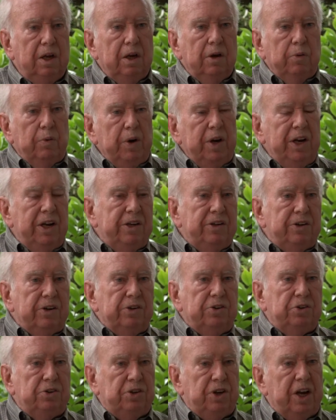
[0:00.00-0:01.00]
We need to
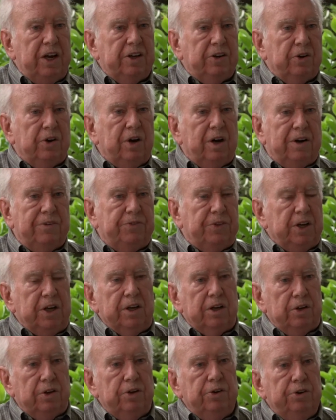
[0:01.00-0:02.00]
shake off the
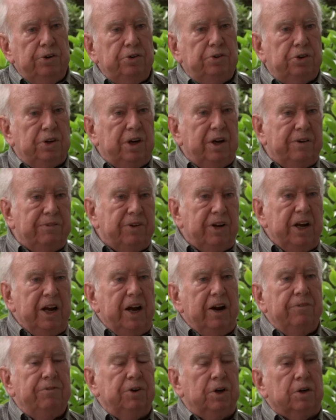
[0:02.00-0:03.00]
illusion of an
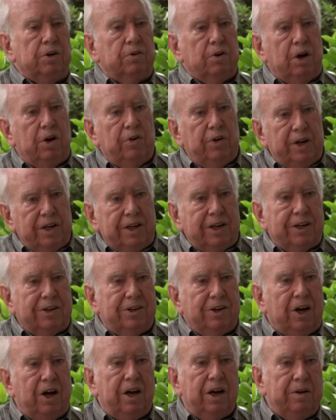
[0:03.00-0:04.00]
ever-growing
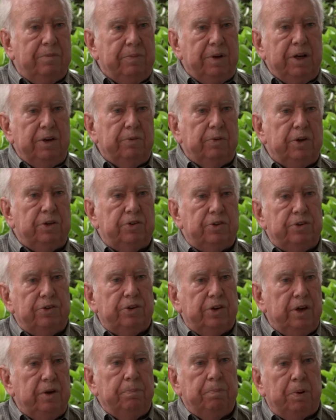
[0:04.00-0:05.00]
economy, which is
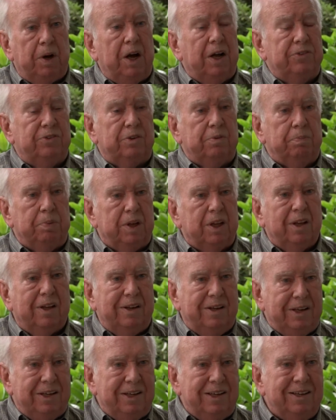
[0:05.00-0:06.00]
an
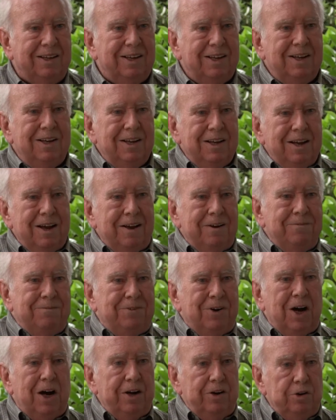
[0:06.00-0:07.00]
impossibility, and
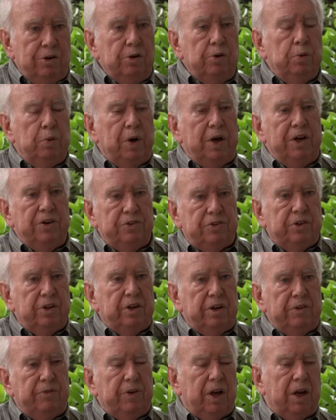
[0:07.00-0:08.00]
find new ways to
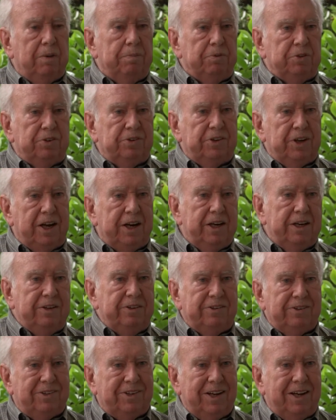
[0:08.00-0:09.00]
develop steady
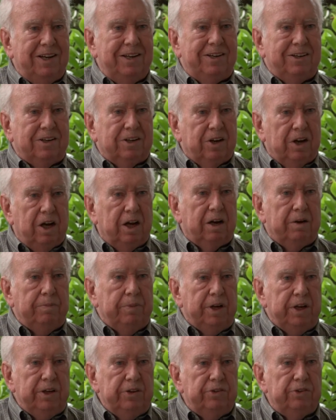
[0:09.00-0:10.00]
state
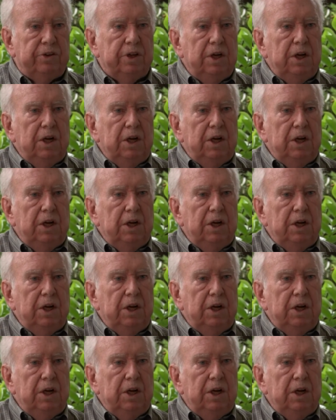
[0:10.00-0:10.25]
economies.